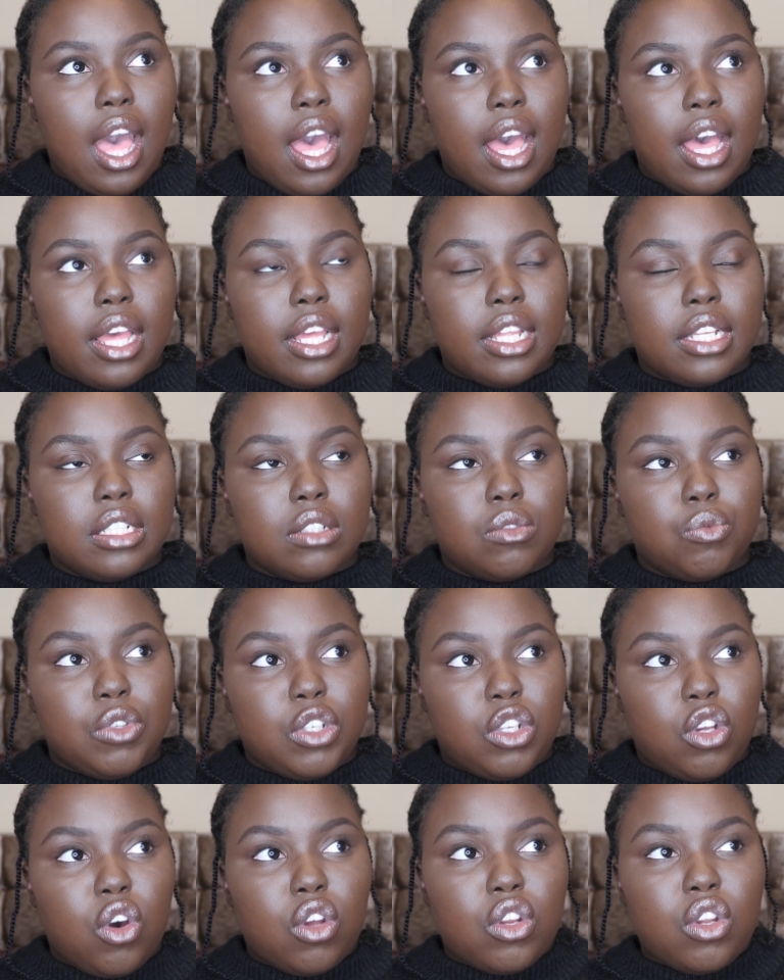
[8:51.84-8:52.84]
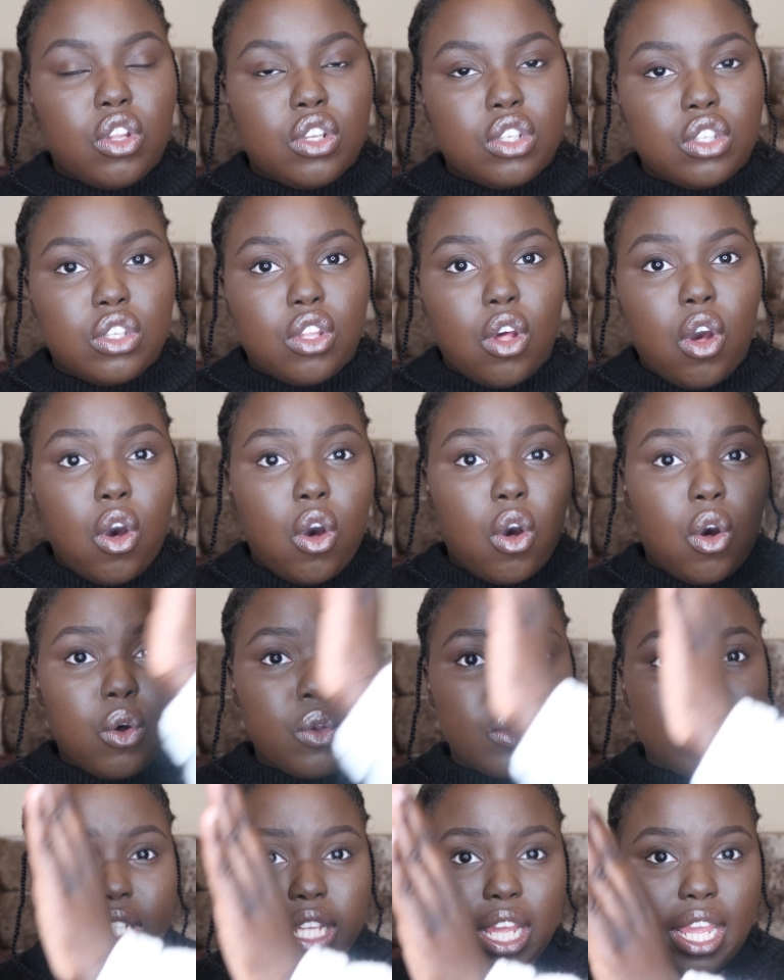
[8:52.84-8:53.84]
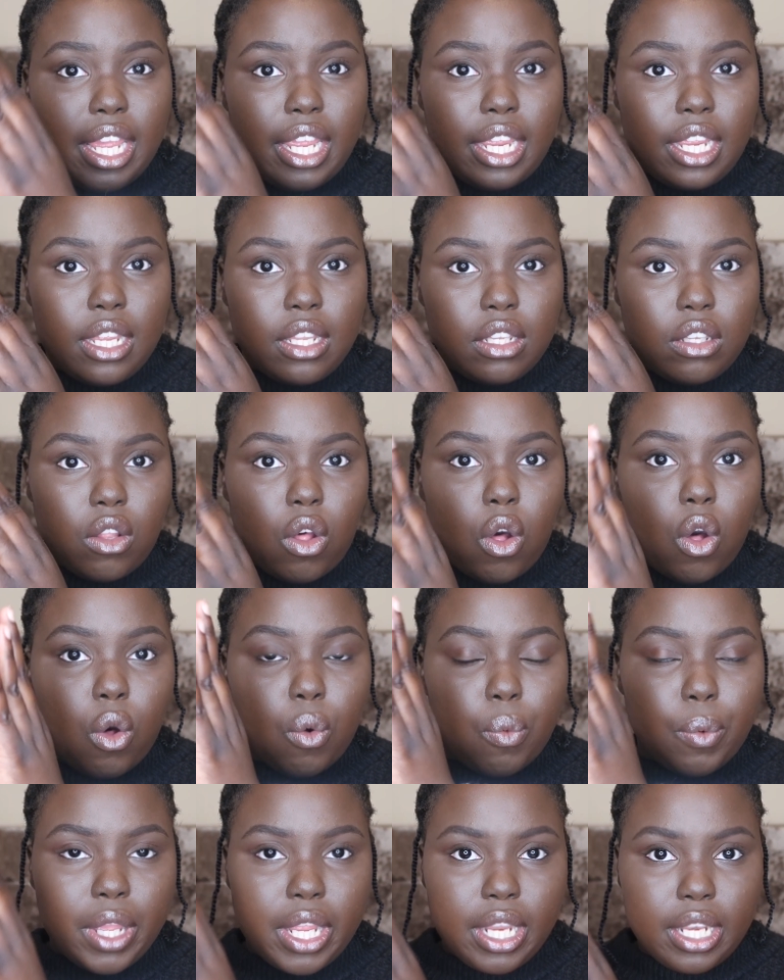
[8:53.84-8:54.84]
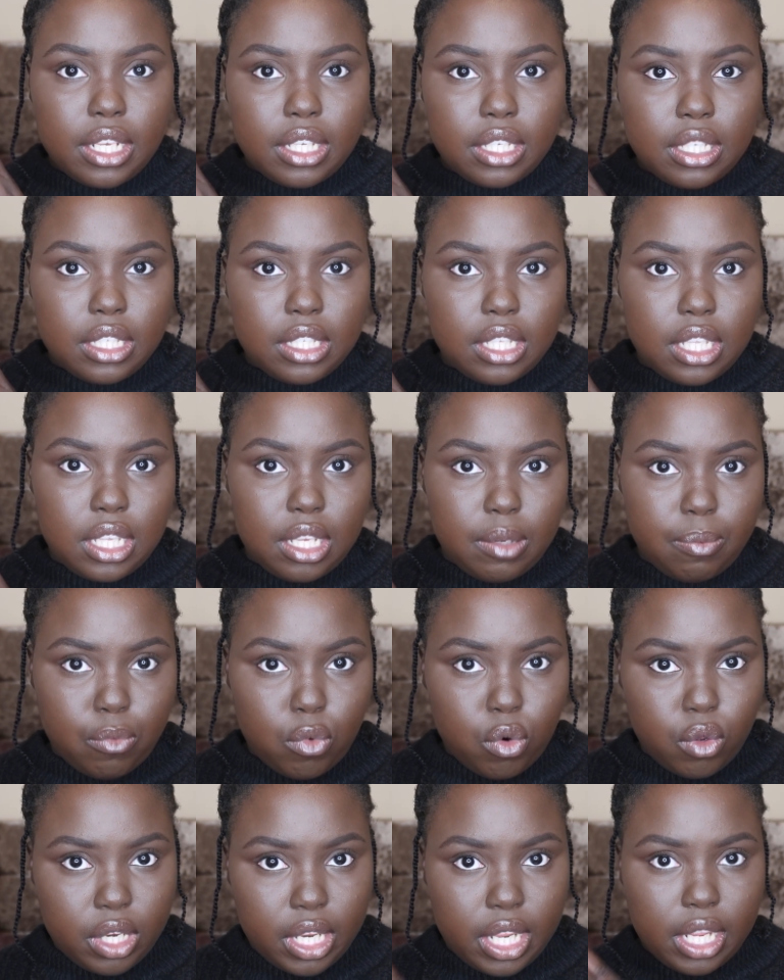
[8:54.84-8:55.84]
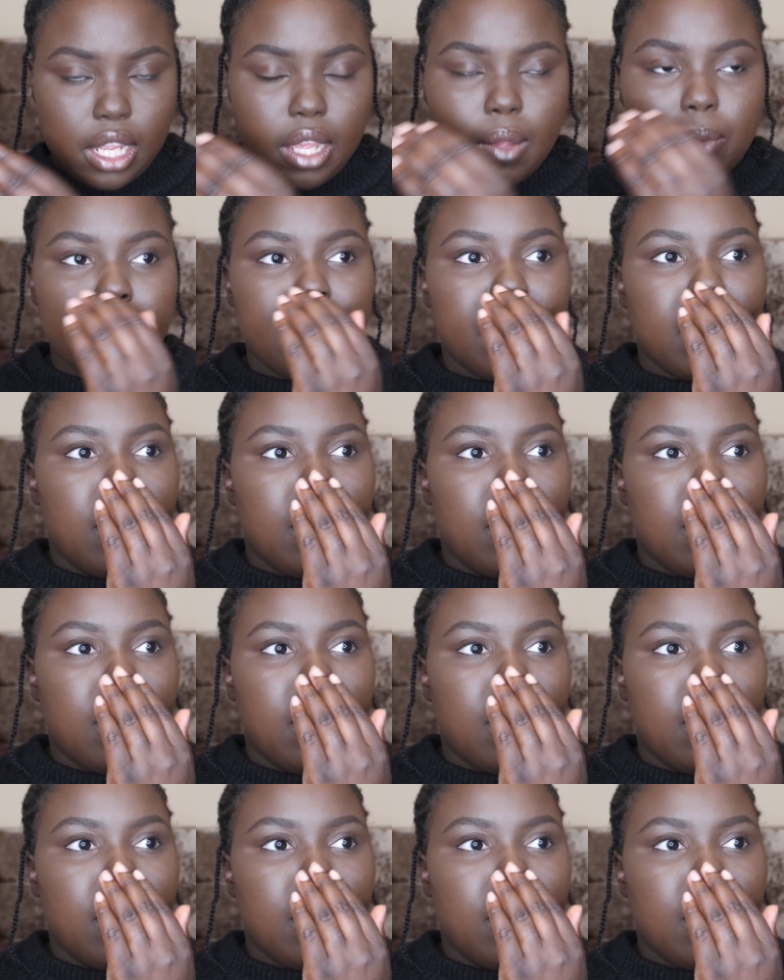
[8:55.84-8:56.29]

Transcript: and we'd gone on the whole day, the whole way to the morning,